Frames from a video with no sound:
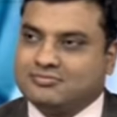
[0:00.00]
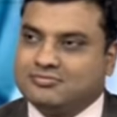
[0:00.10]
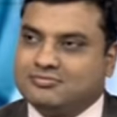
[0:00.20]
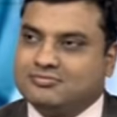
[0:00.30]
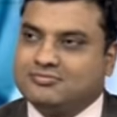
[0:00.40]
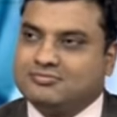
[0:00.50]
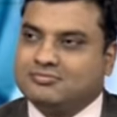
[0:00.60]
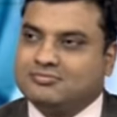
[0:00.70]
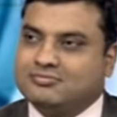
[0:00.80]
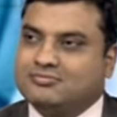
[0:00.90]

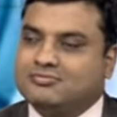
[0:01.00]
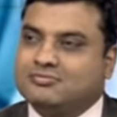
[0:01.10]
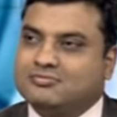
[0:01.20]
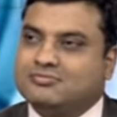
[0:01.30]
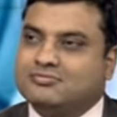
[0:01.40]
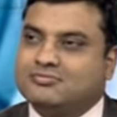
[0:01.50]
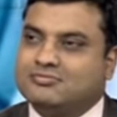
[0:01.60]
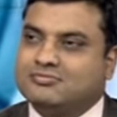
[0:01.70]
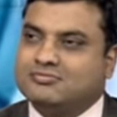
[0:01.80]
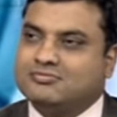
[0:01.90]

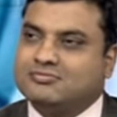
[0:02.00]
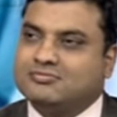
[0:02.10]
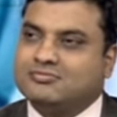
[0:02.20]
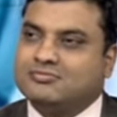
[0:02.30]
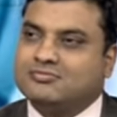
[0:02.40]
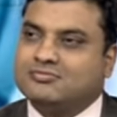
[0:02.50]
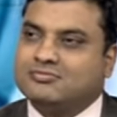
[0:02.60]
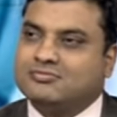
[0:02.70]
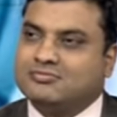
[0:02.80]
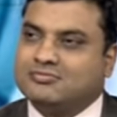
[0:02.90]

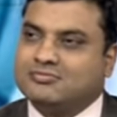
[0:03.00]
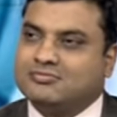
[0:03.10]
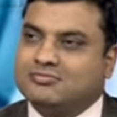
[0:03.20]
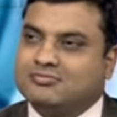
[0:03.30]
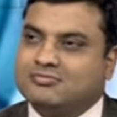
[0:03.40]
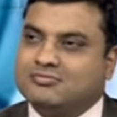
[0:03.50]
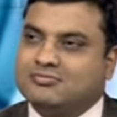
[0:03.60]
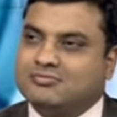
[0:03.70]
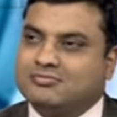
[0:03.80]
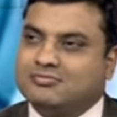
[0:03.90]

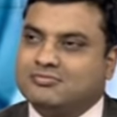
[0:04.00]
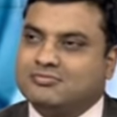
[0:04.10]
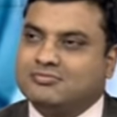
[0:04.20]
(silent)